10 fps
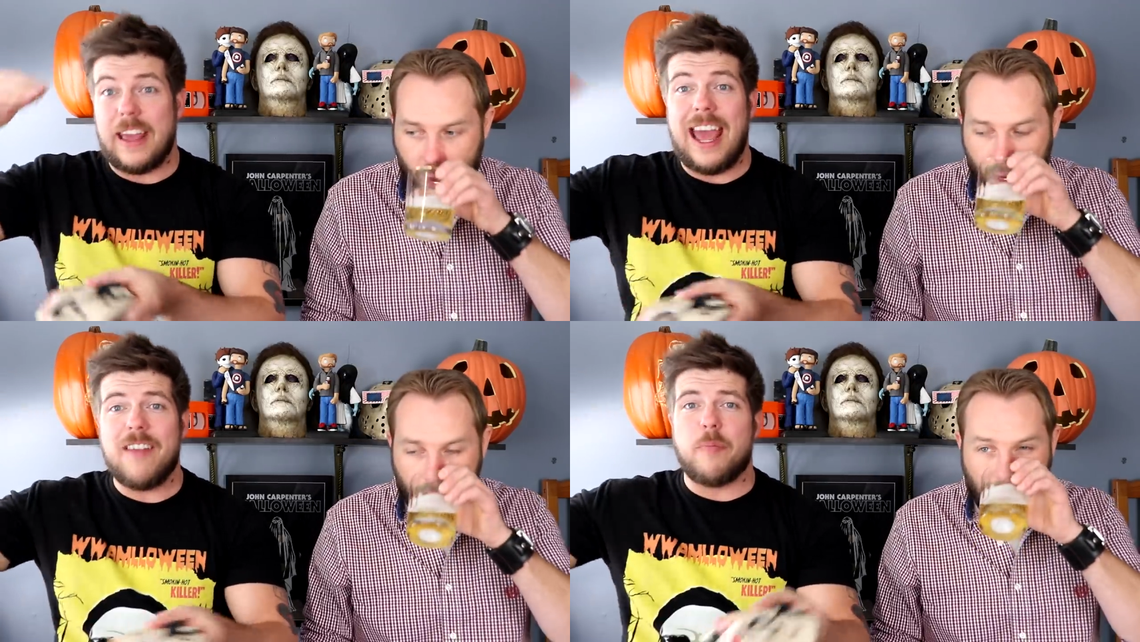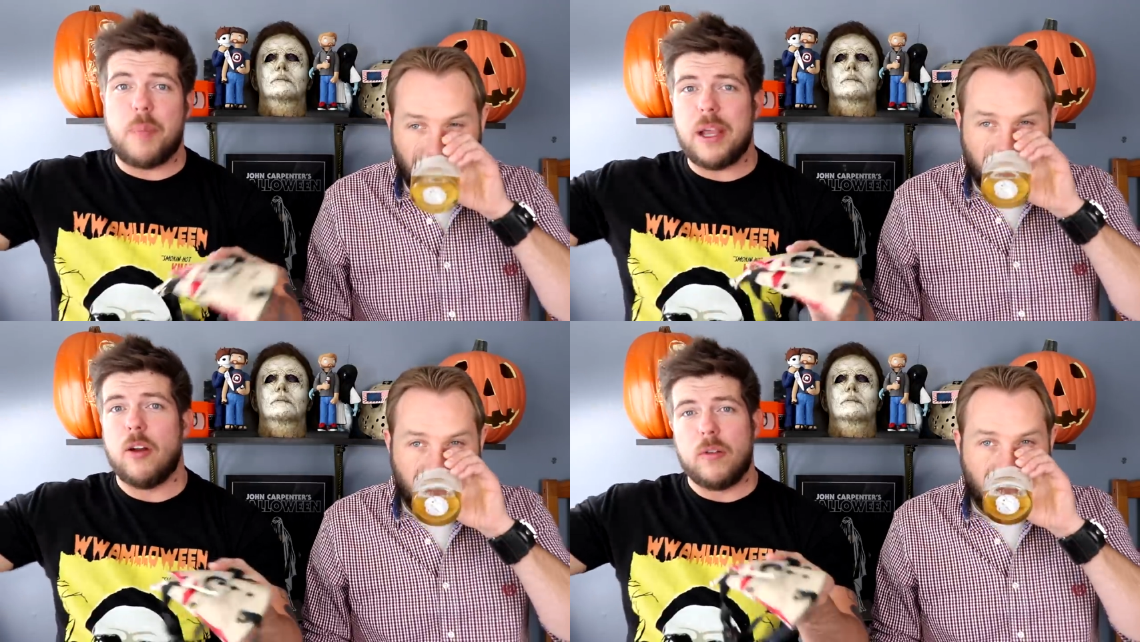Speaker 1: and they
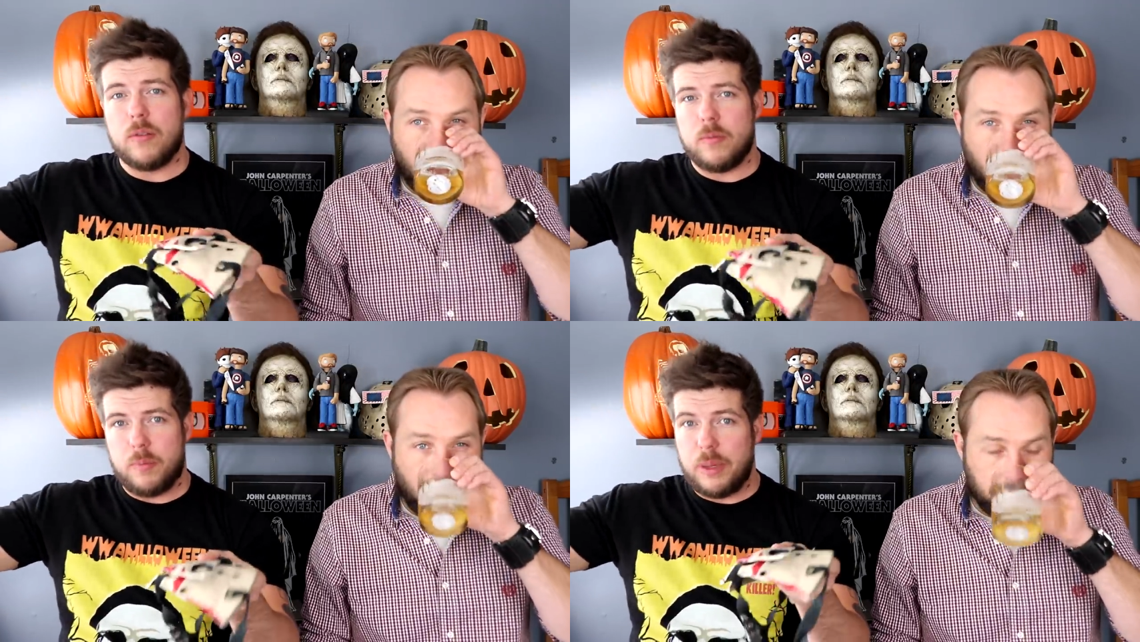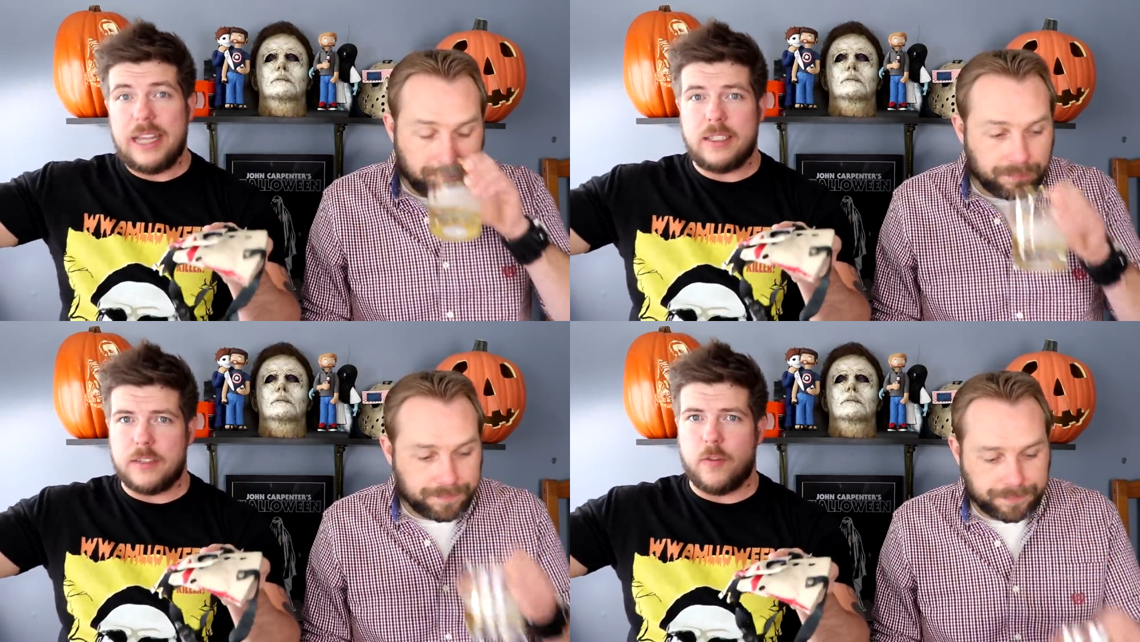have bigger
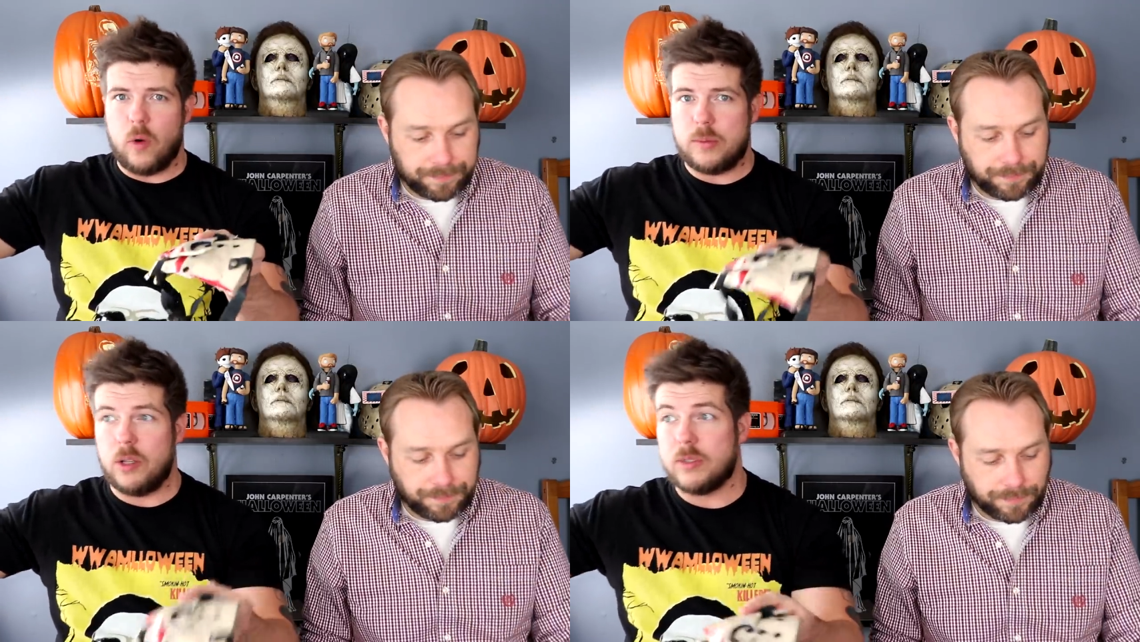places for them.